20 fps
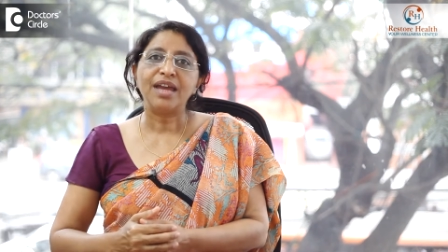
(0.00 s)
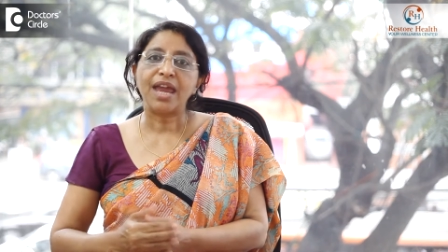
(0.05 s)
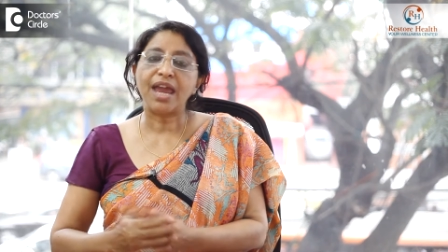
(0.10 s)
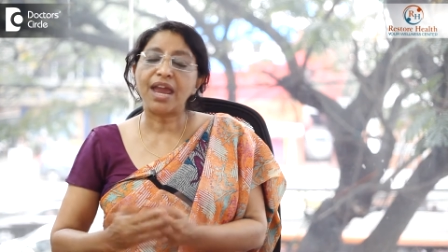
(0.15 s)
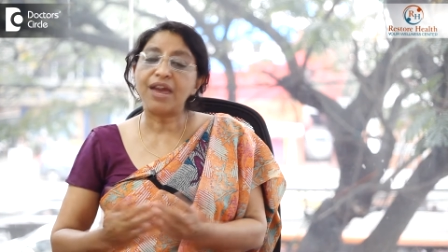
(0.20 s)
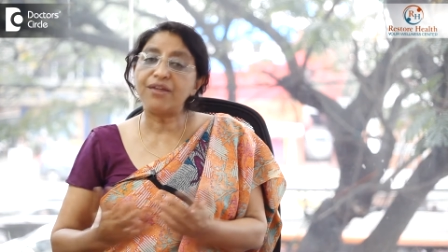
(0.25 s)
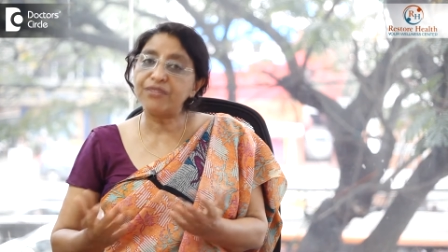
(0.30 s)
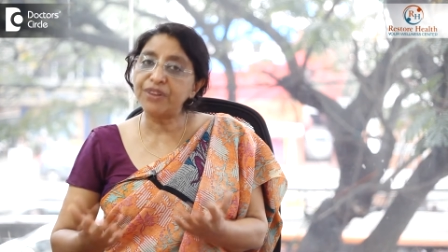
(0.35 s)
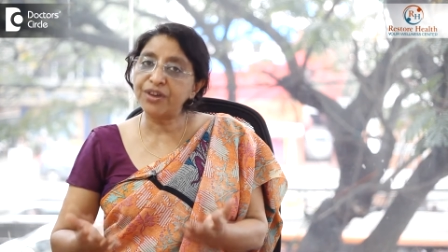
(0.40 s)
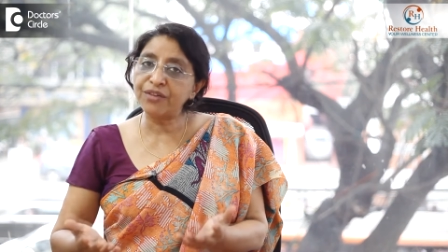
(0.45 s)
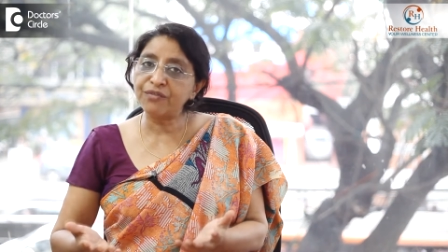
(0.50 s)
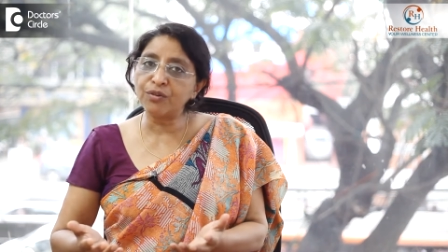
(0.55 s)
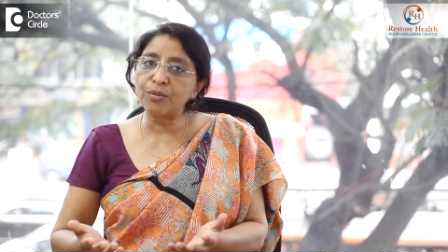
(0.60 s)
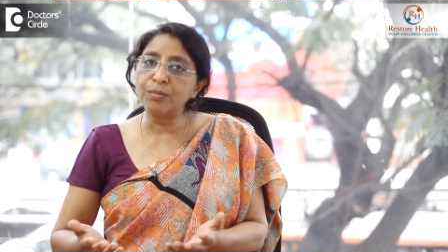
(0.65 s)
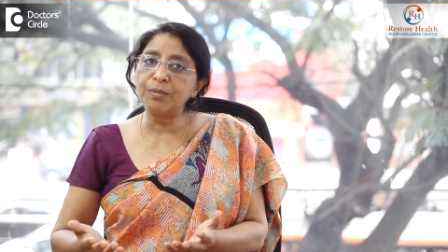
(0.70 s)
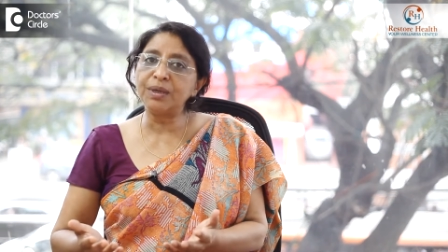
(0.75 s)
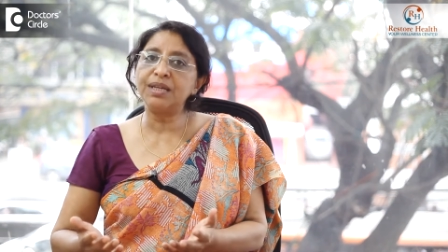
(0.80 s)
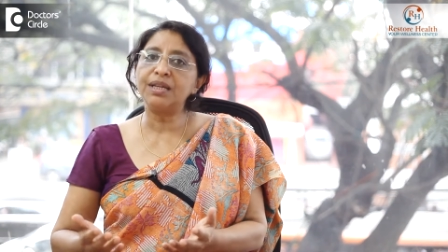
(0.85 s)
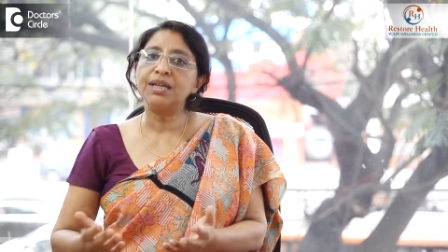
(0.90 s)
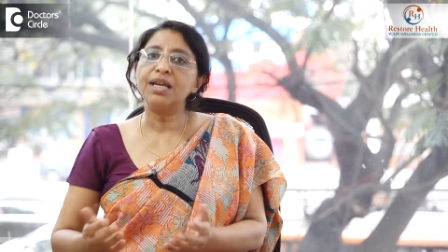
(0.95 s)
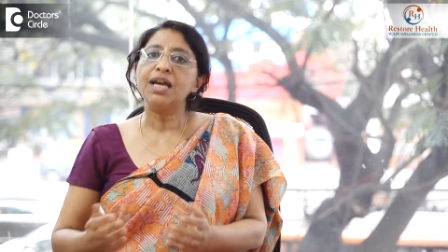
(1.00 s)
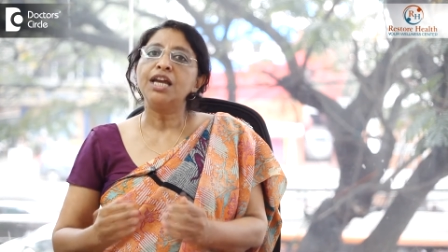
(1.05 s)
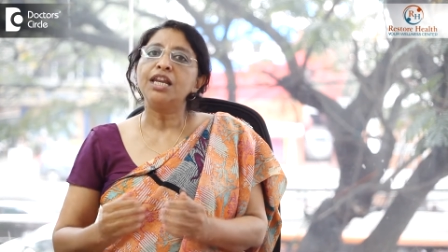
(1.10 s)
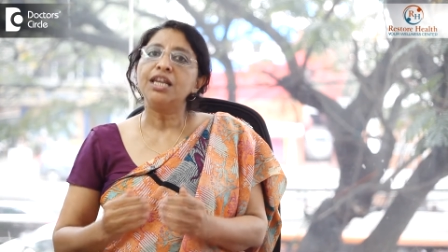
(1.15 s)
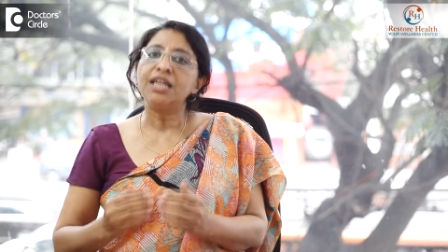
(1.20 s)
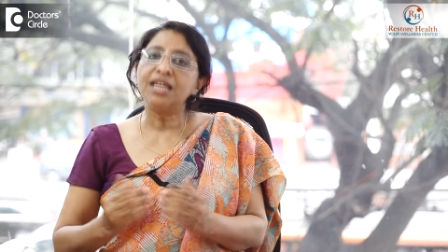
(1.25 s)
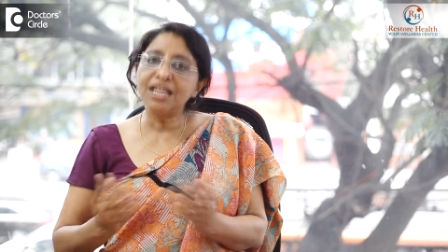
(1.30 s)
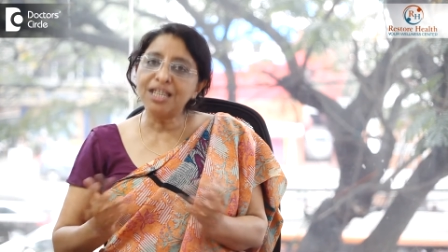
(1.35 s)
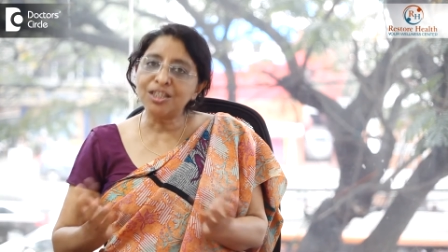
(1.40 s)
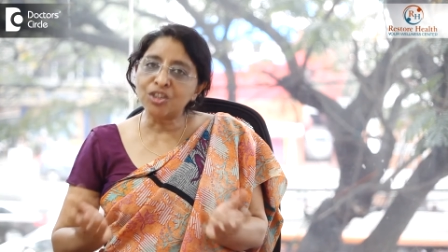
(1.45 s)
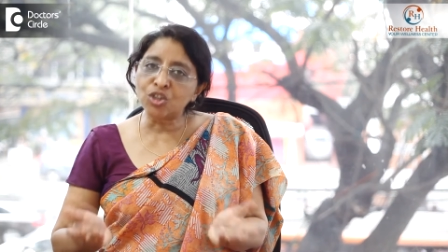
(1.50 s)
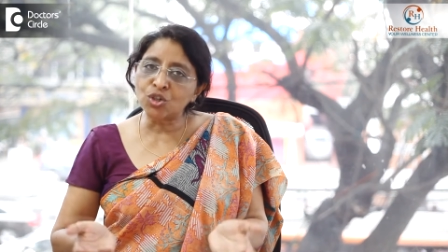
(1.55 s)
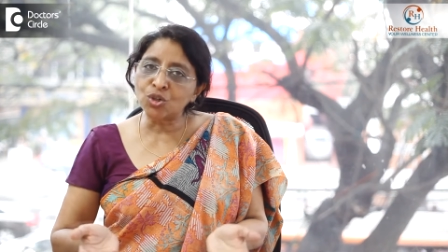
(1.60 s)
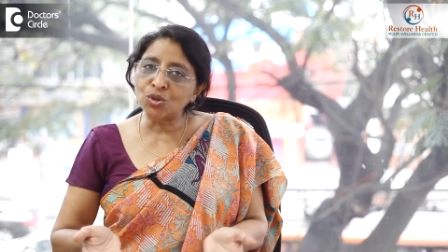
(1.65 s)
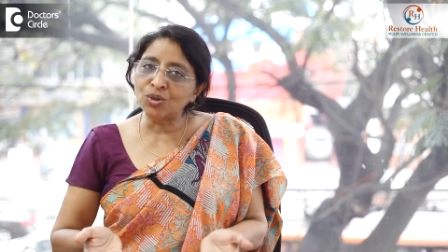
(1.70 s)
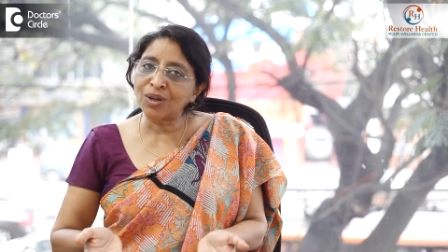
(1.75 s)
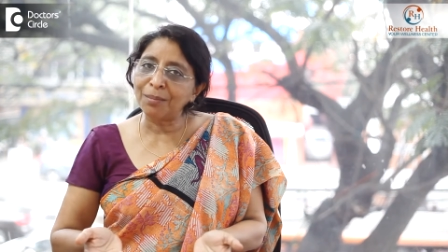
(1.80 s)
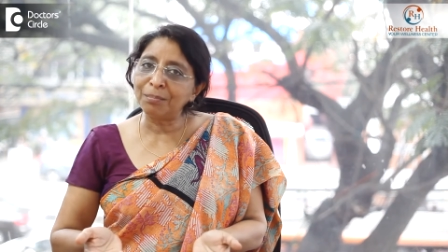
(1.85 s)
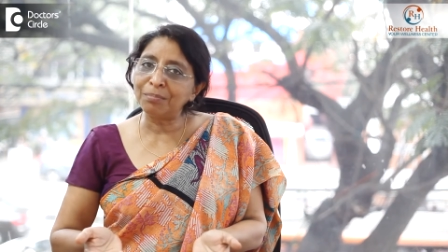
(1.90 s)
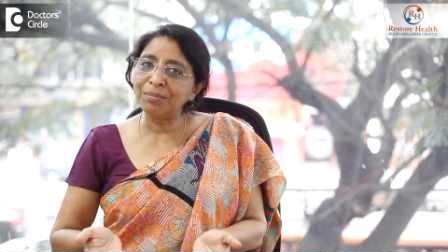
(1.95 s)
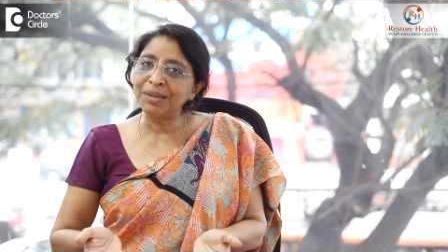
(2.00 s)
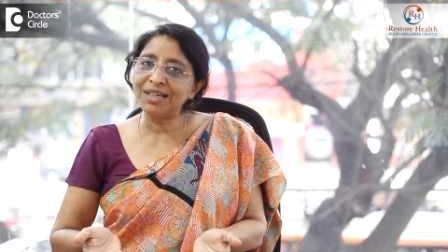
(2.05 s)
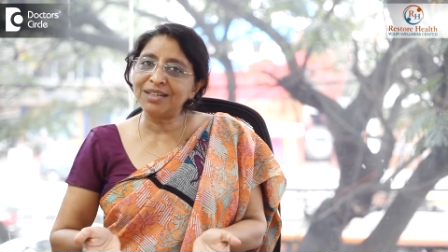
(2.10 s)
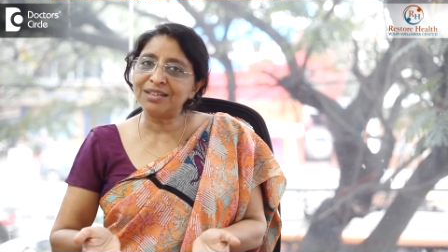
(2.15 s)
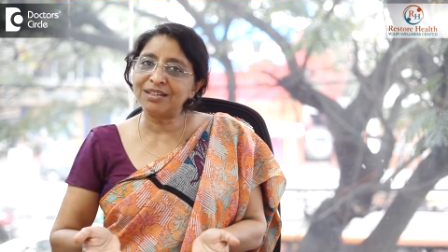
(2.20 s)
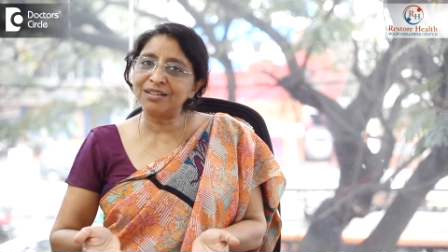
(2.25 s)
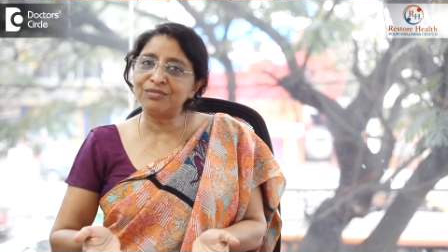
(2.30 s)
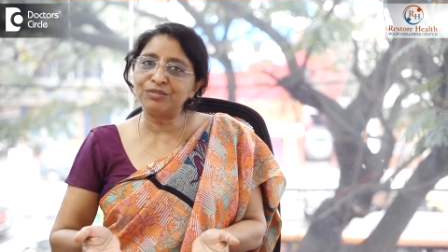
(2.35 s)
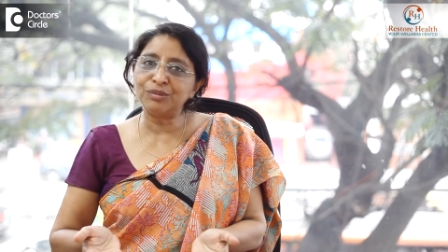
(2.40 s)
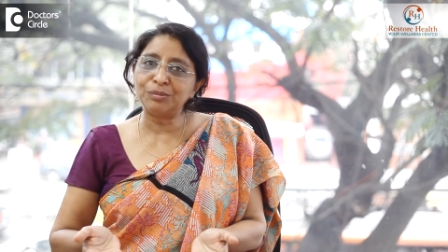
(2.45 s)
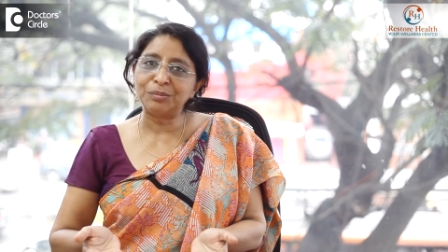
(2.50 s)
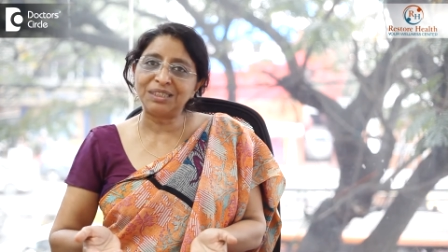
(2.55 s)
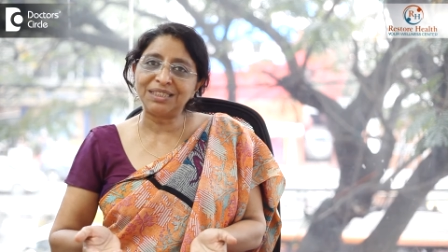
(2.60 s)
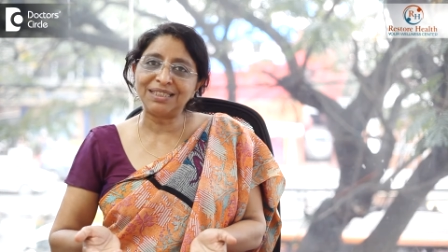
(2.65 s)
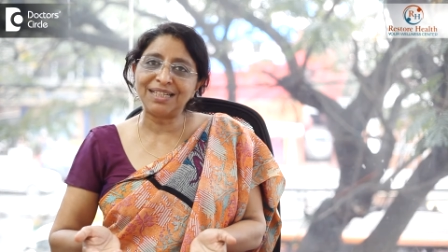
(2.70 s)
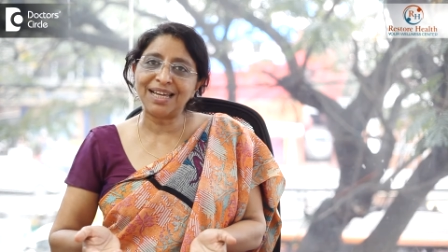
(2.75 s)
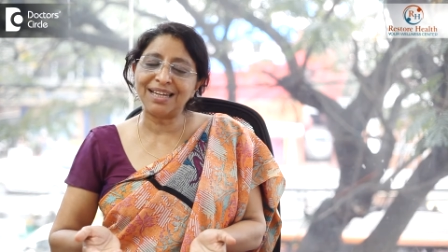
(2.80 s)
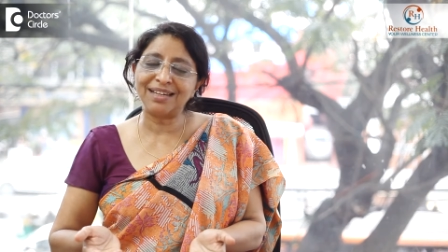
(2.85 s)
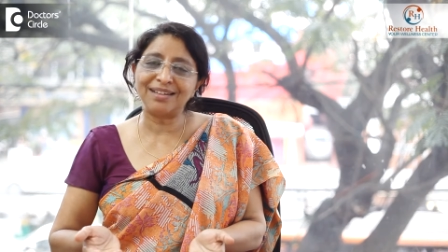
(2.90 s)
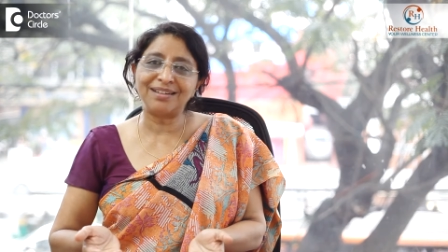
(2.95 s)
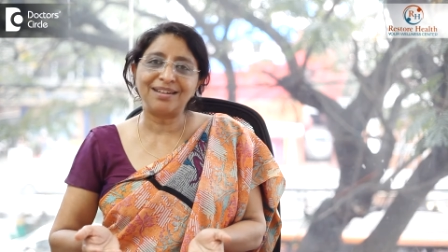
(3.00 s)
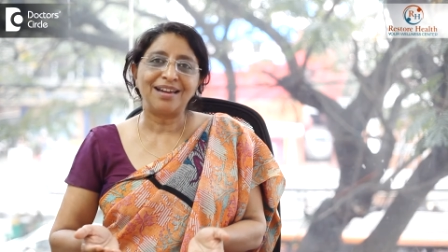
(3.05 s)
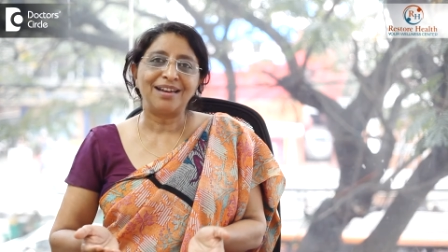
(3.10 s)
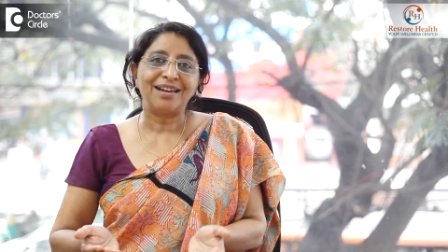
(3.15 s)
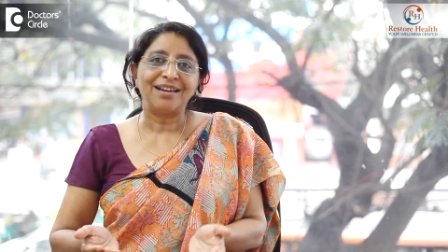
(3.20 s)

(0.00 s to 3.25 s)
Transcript: Every woman needs to complete her womanhood,